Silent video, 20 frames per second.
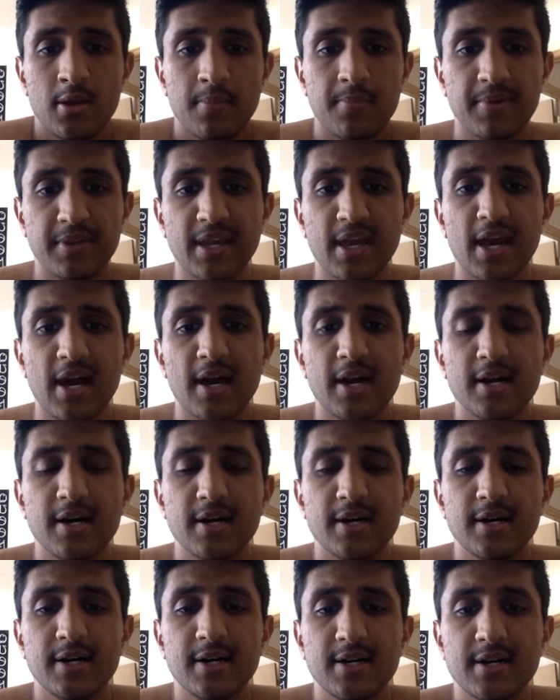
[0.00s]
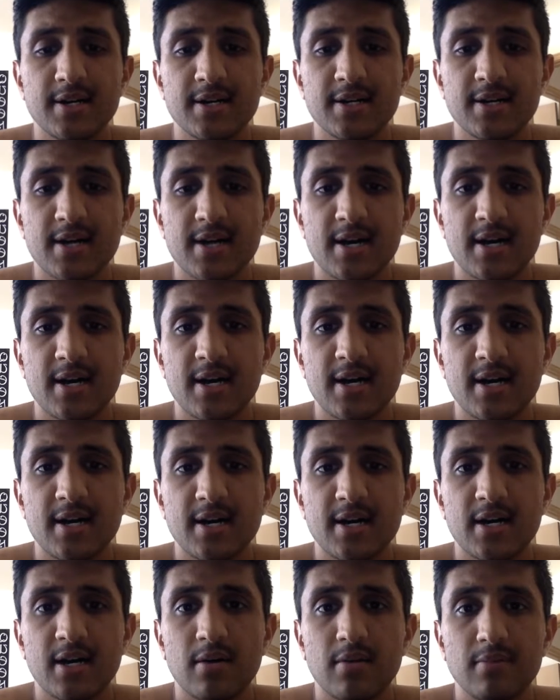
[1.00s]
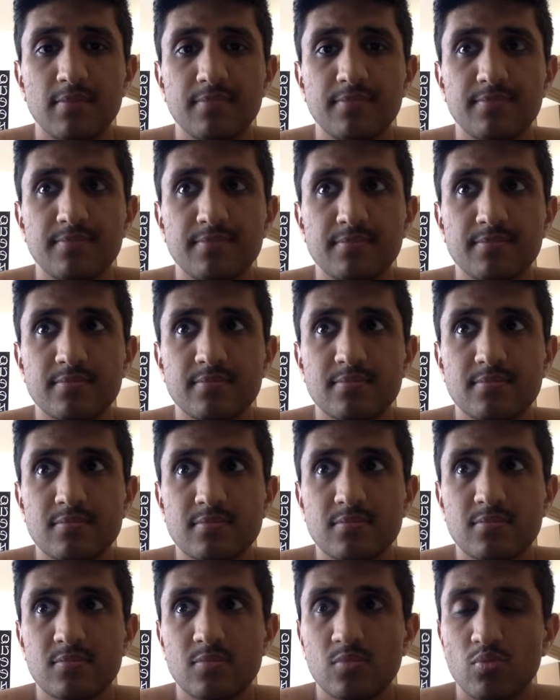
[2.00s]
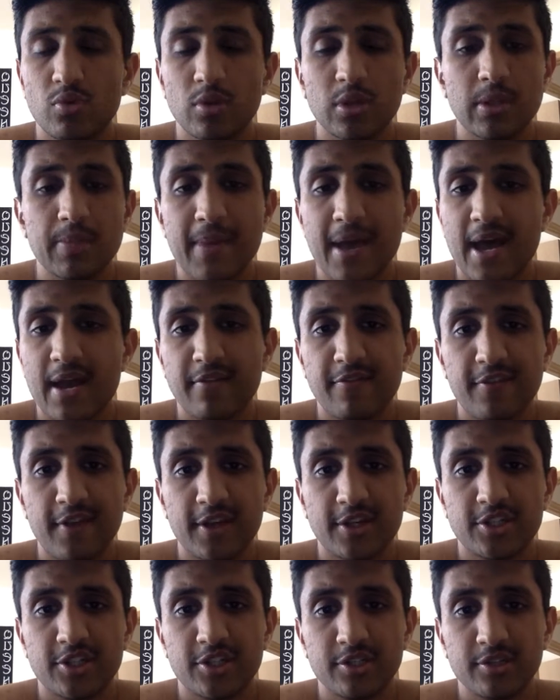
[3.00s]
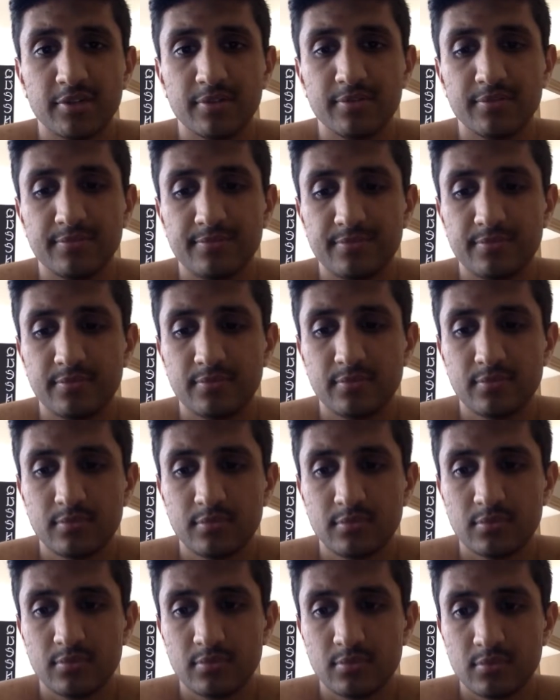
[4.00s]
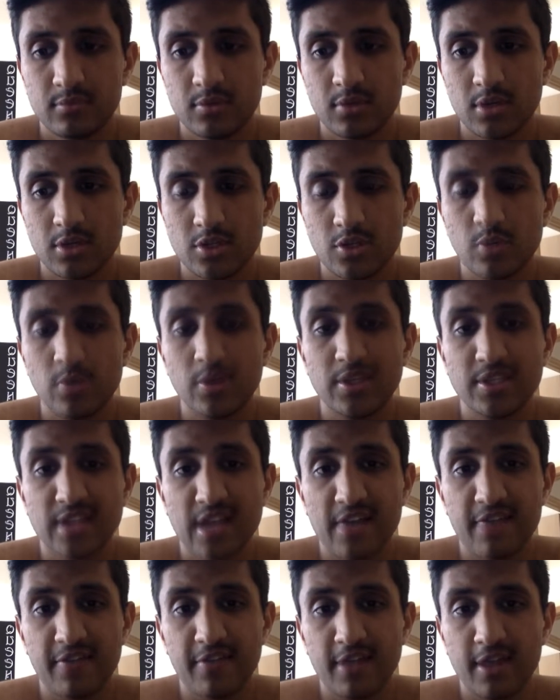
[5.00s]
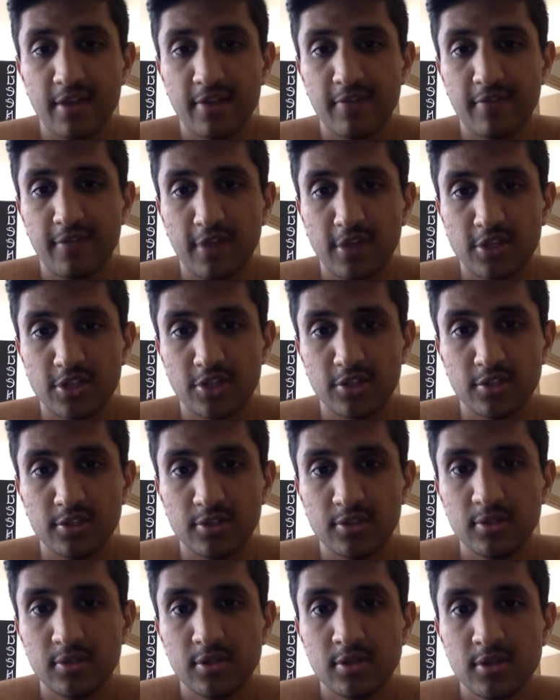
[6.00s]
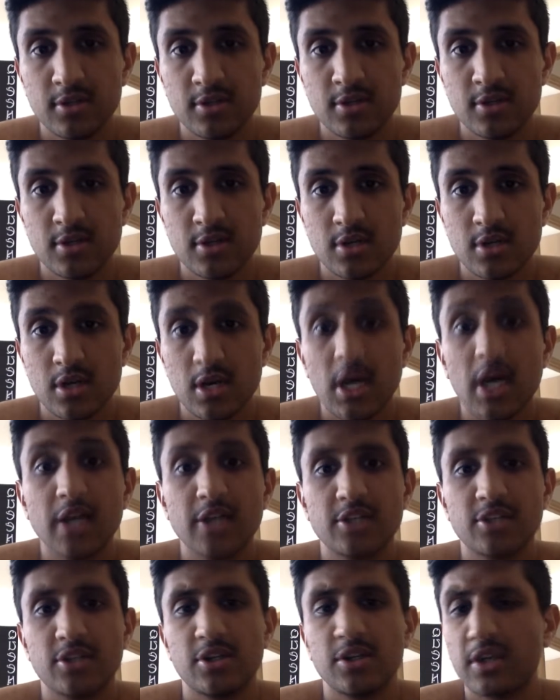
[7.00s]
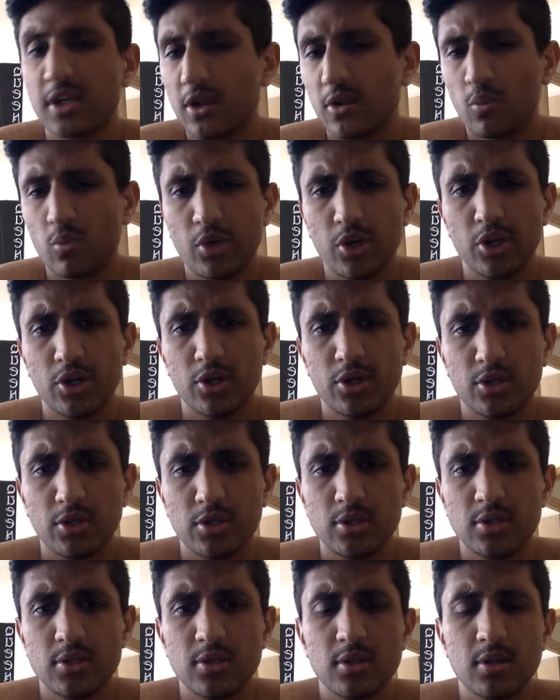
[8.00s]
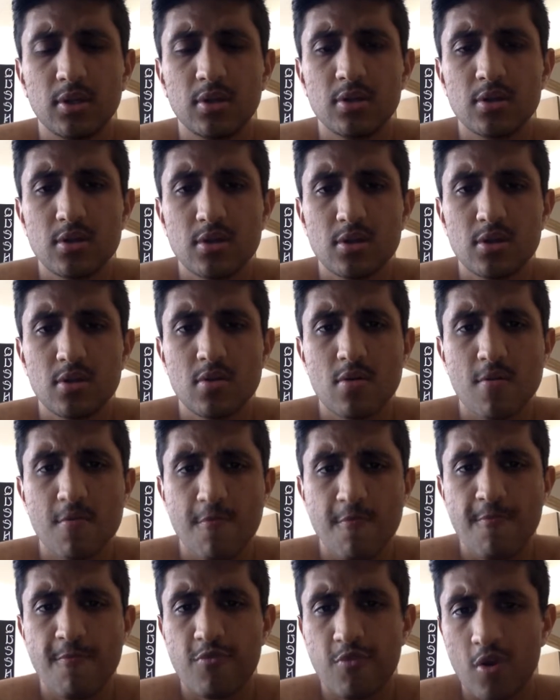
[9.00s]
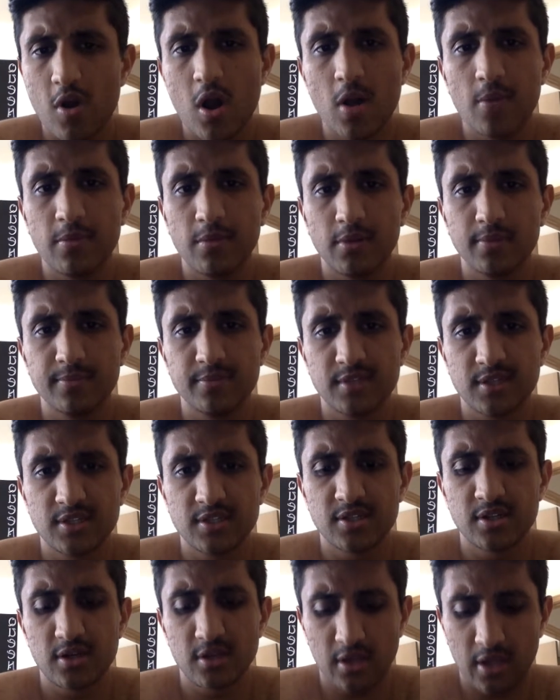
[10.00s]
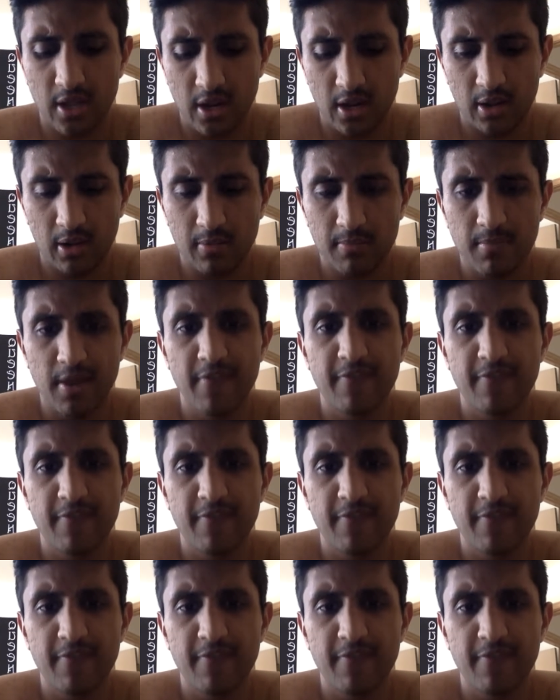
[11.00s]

But yeah, um, really bad infection. 2 weeks after that infection, I started getting weird problems. I started getting my